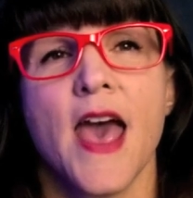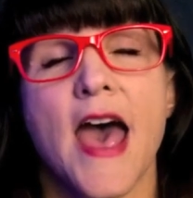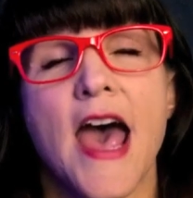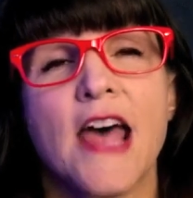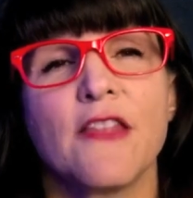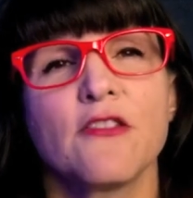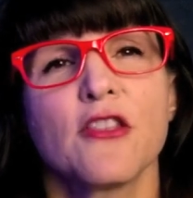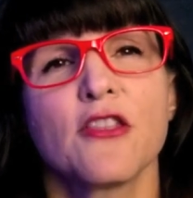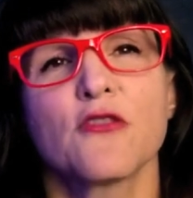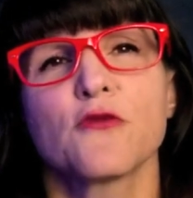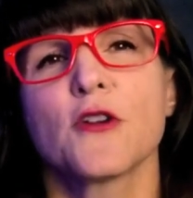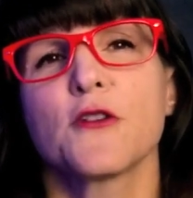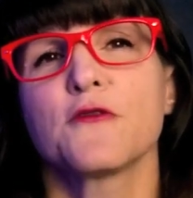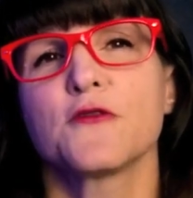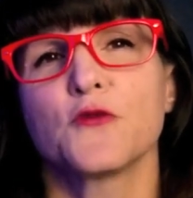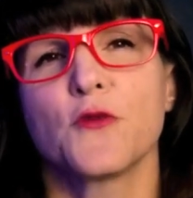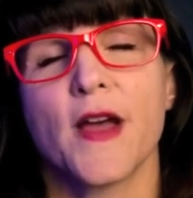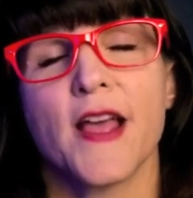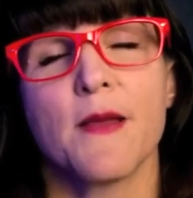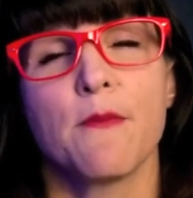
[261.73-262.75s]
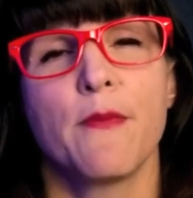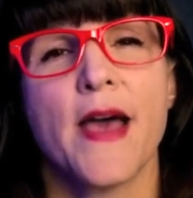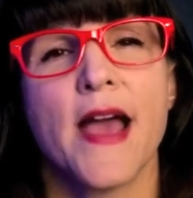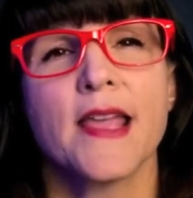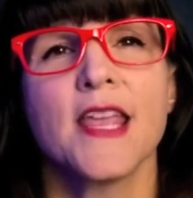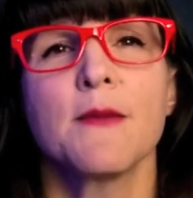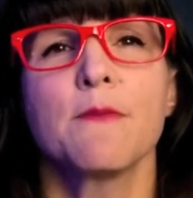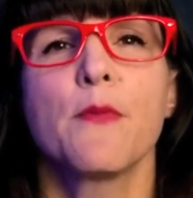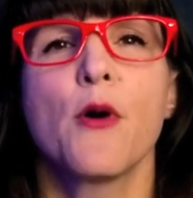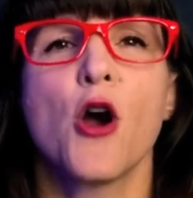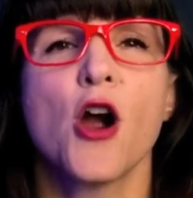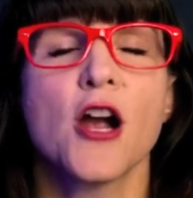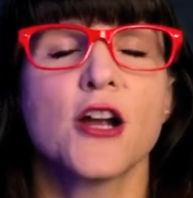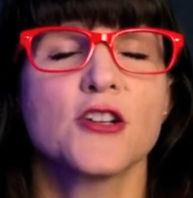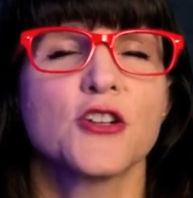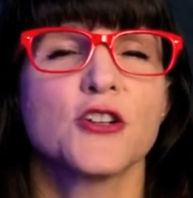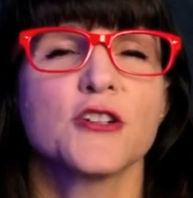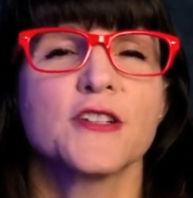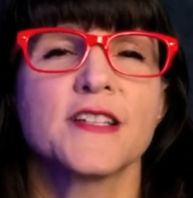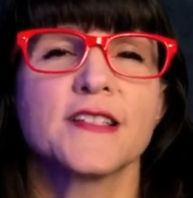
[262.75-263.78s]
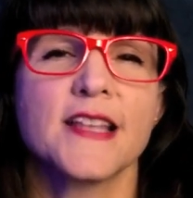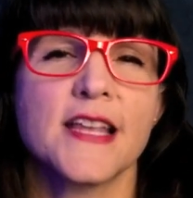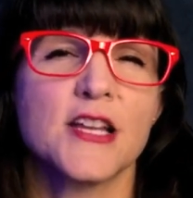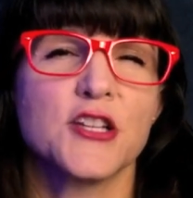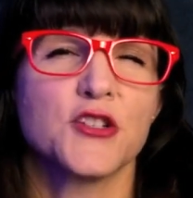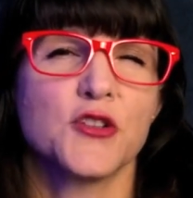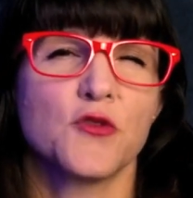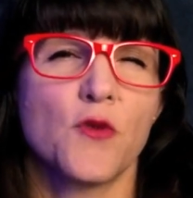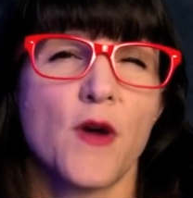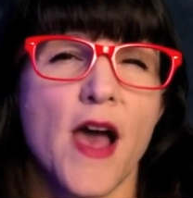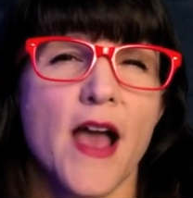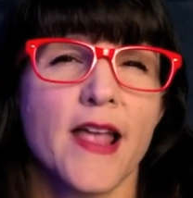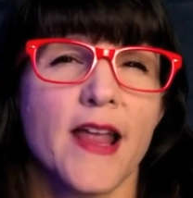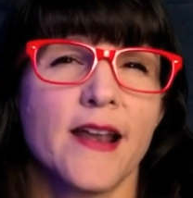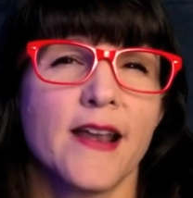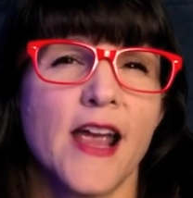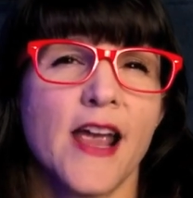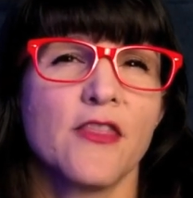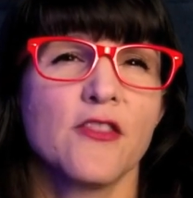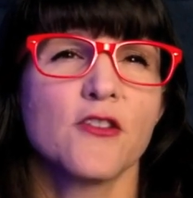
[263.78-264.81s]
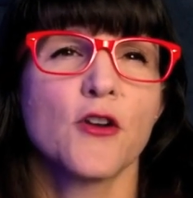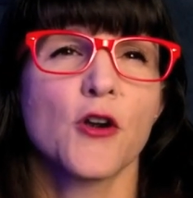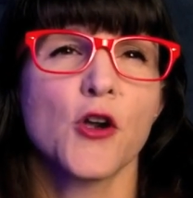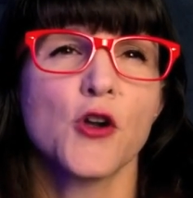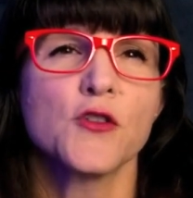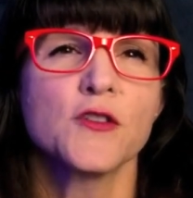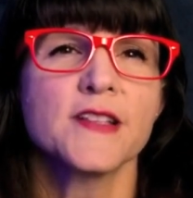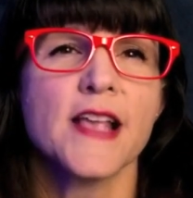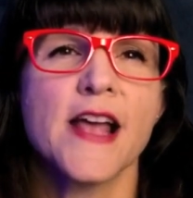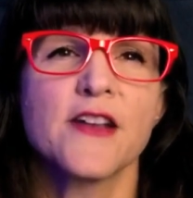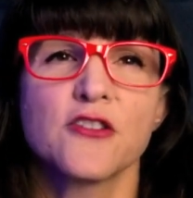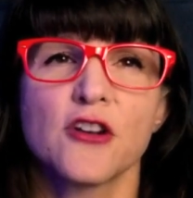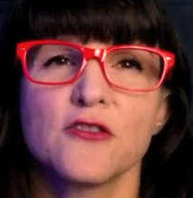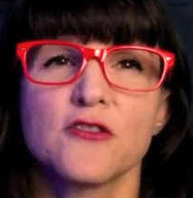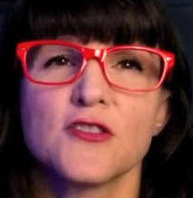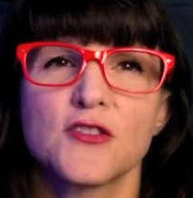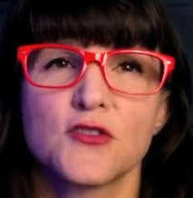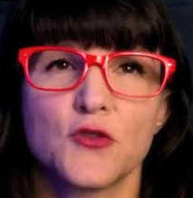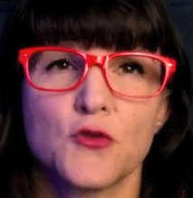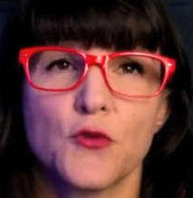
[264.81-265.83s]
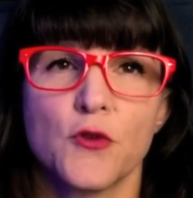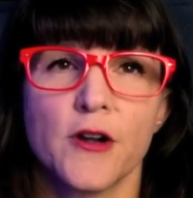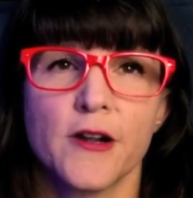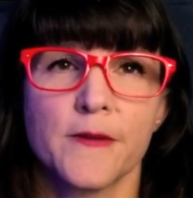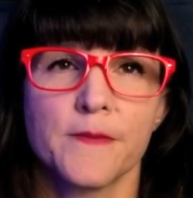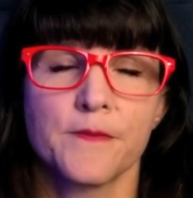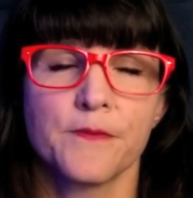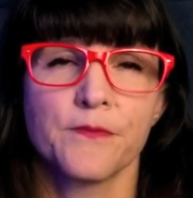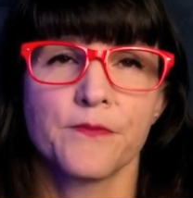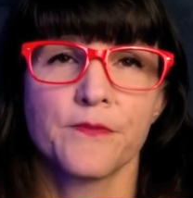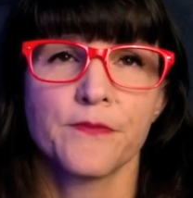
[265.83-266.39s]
At the Thriftway, Becky parked her station wagon and the girls entered the store.